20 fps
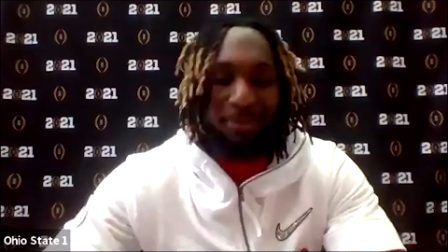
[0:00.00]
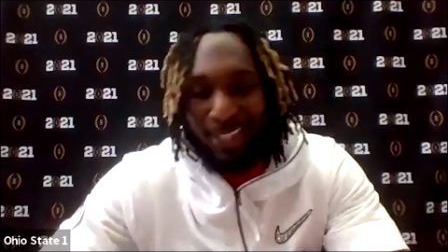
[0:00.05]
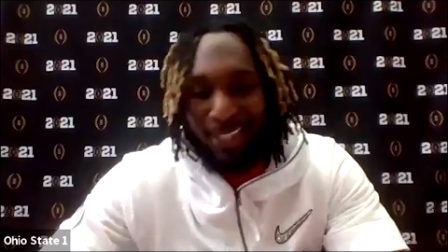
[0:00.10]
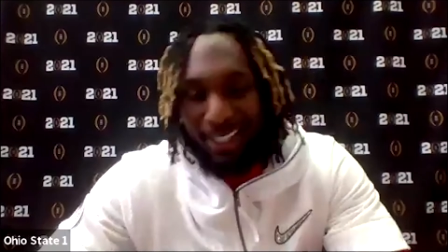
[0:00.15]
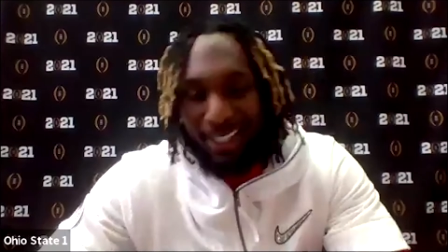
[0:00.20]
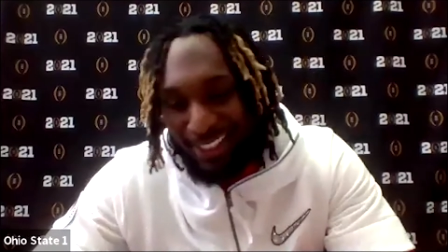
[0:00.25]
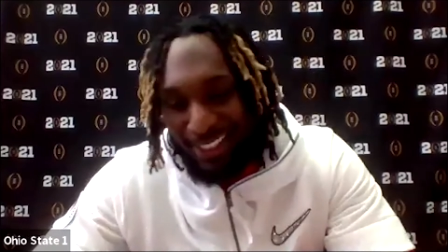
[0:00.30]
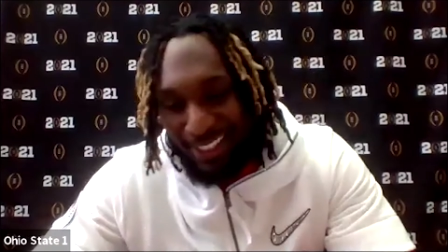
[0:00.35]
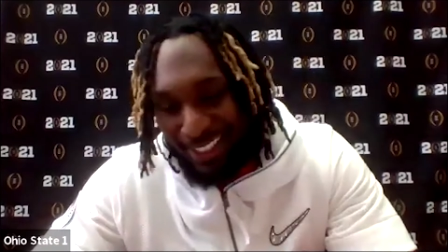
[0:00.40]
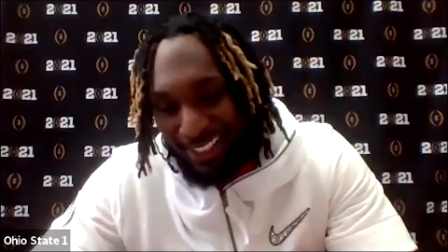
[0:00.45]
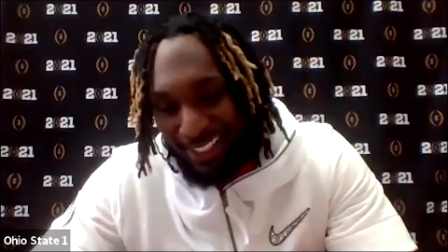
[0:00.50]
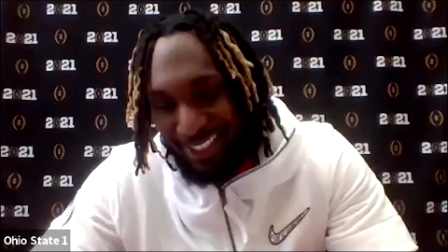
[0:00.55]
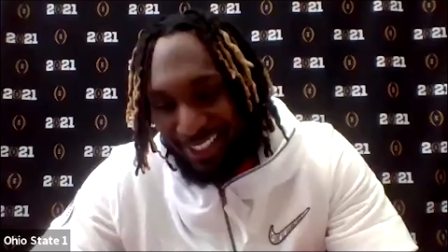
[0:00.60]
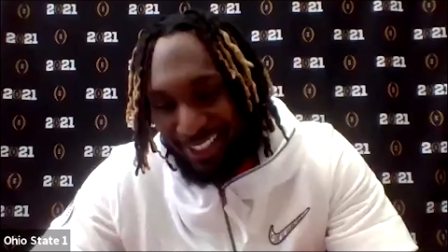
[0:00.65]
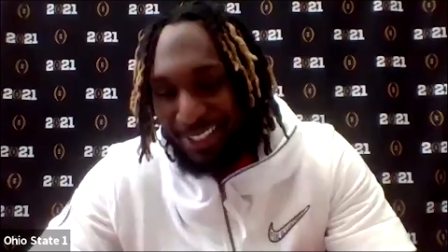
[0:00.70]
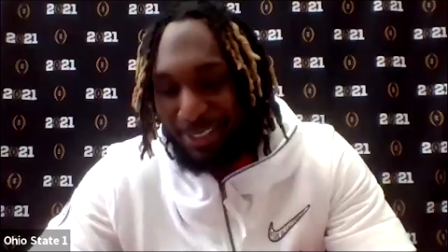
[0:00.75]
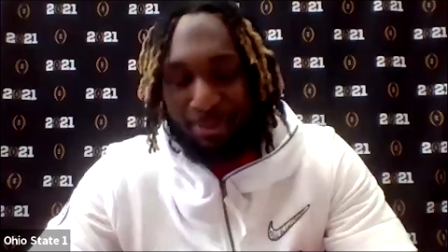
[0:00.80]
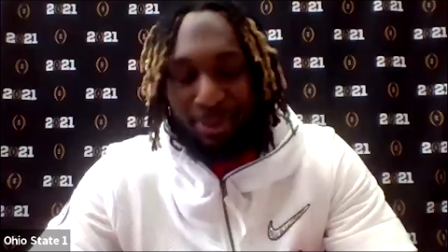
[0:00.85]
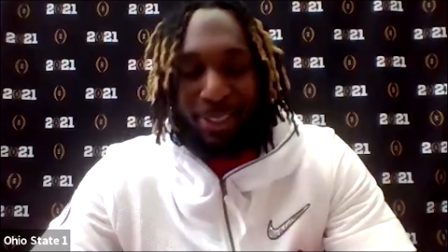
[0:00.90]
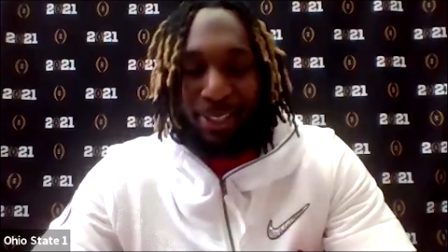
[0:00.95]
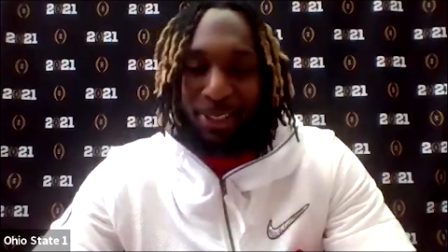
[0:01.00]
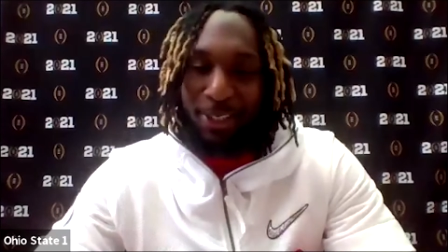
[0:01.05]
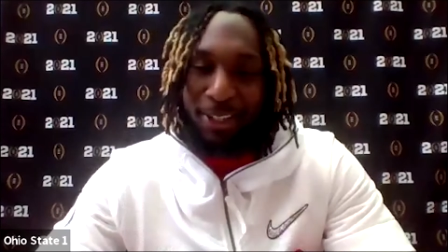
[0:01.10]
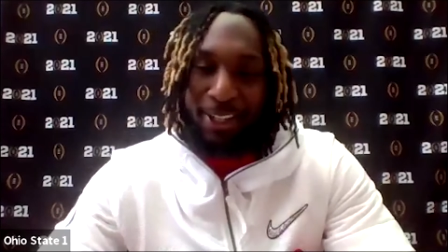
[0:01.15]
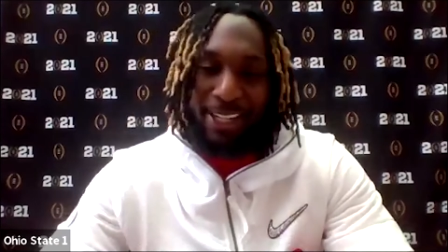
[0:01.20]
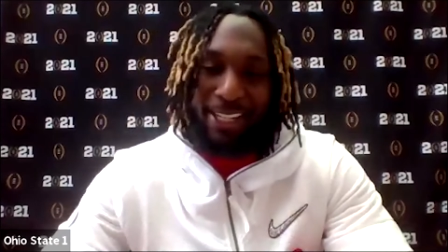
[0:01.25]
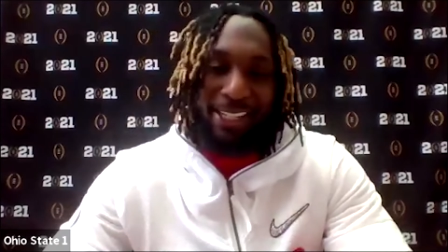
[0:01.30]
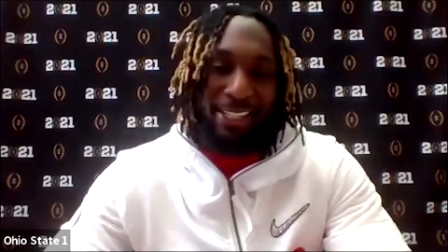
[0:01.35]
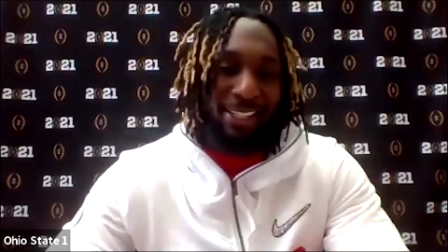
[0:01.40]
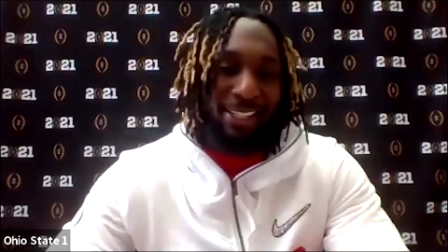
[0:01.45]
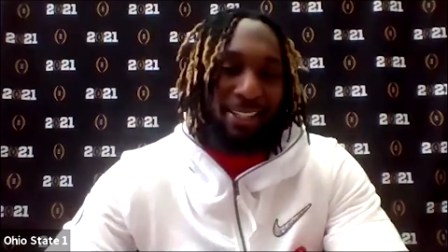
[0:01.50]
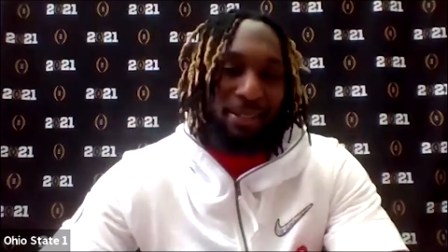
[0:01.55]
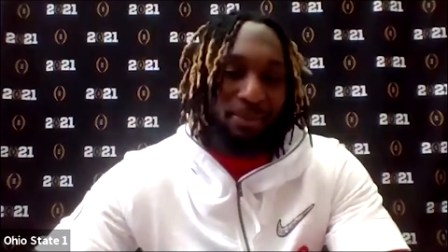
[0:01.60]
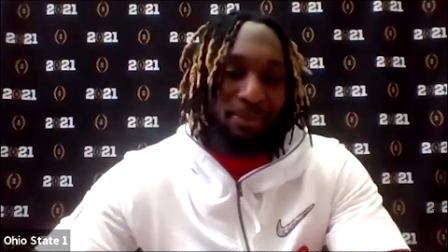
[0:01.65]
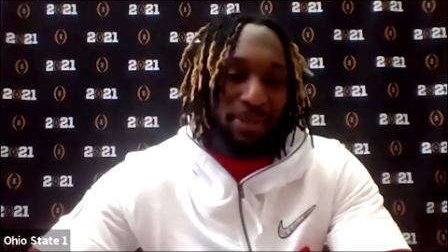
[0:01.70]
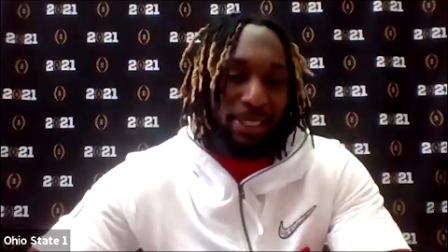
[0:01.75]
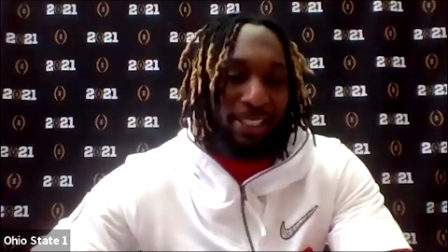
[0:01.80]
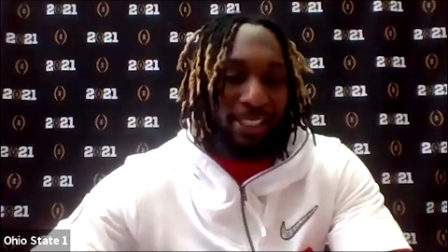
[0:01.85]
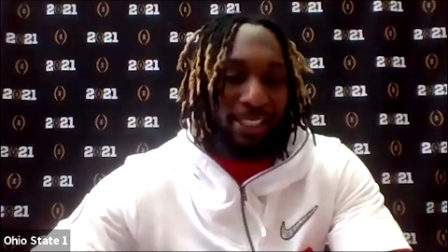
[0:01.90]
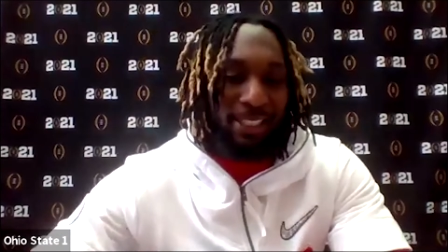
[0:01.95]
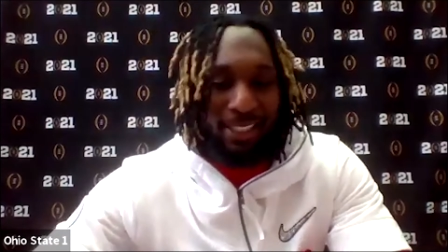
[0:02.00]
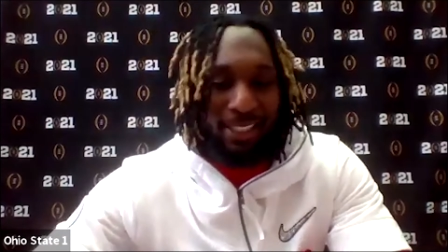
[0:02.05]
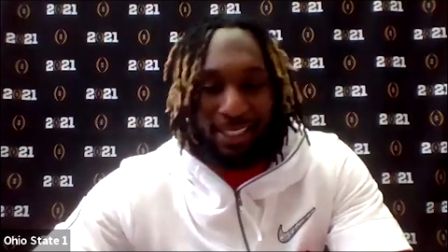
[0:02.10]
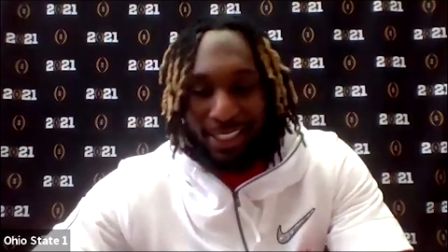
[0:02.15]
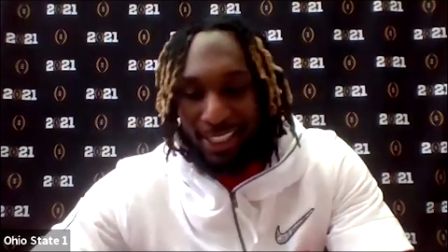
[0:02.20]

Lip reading: Mayan, he's been great. I mean,